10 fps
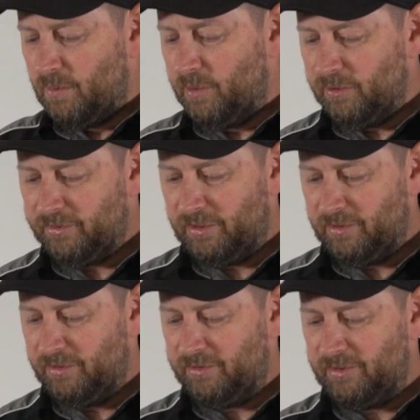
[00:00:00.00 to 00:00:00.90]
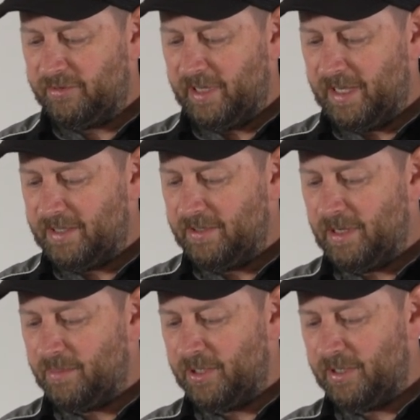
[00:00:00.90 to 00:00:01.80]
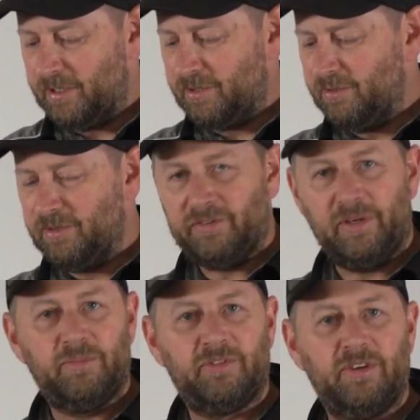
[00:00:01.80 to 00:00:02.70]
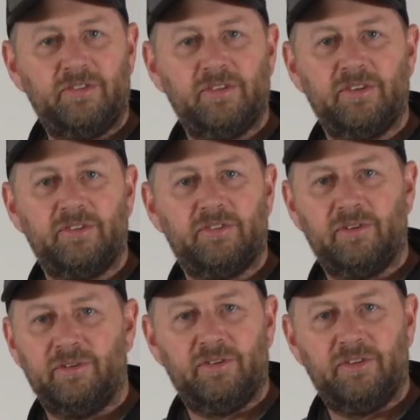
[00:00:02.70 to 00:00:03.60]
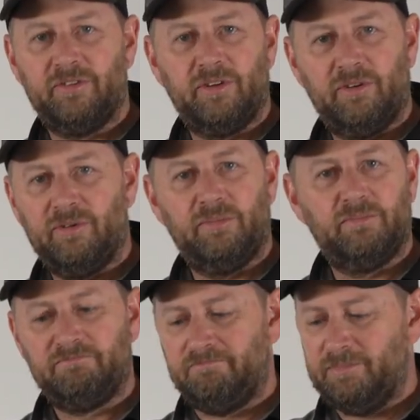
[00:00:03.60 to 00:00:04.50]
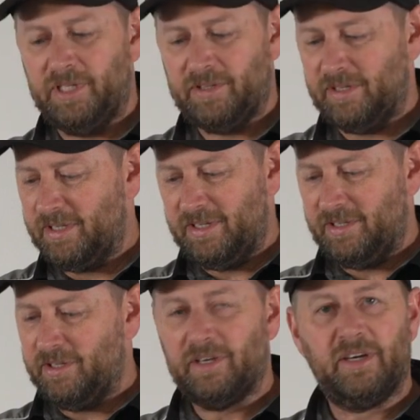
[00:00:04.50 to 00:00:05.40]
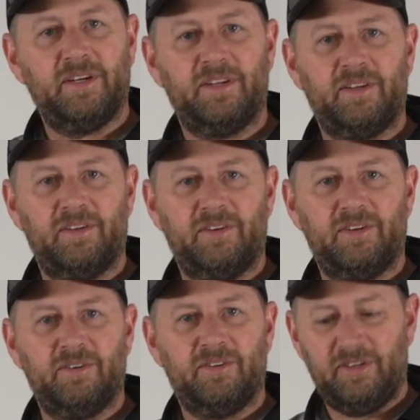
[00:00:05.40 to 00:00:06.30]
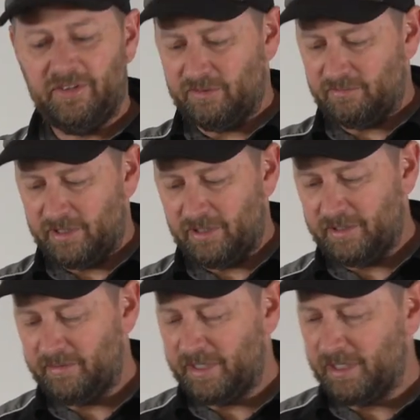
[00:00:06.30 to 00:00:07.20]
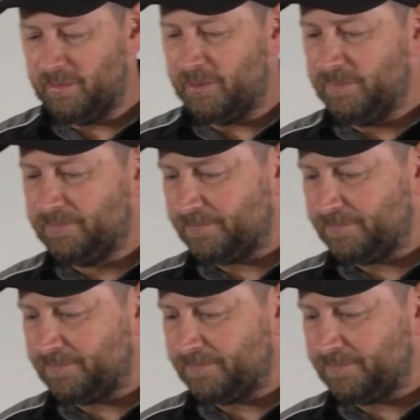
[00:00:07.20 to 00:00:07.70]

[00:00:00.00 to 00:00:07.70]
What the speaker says: We also use the standard Yamaha coolant temp sensor, so there's nothing there that you can't, that isn't readily available.